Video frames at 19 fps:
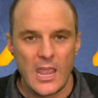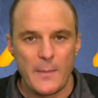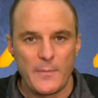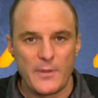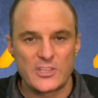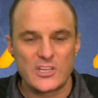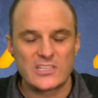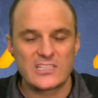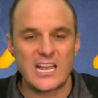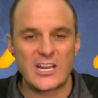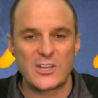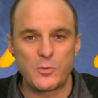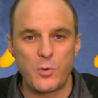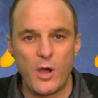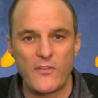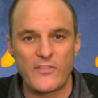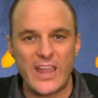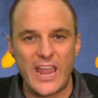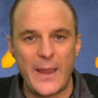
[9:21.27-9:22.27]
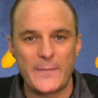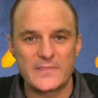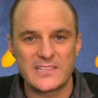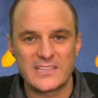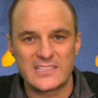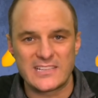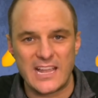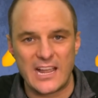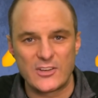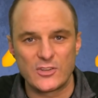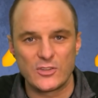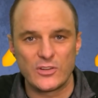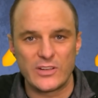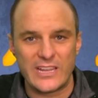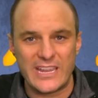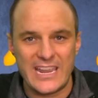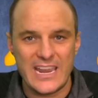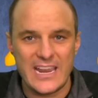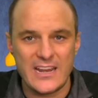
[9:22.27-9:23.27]
Michigan's got 12 games in the schedule
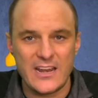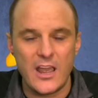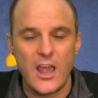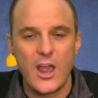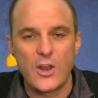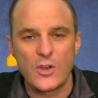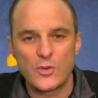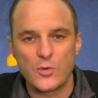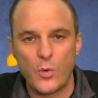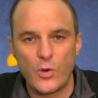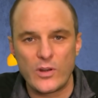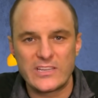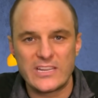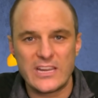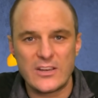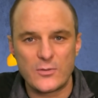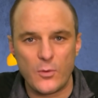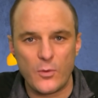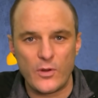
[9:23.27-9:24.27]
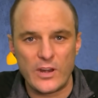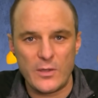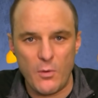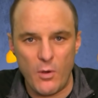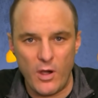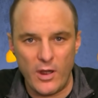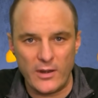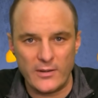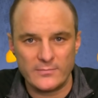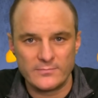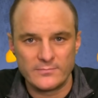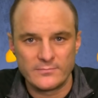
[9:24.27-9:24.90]
in 2021.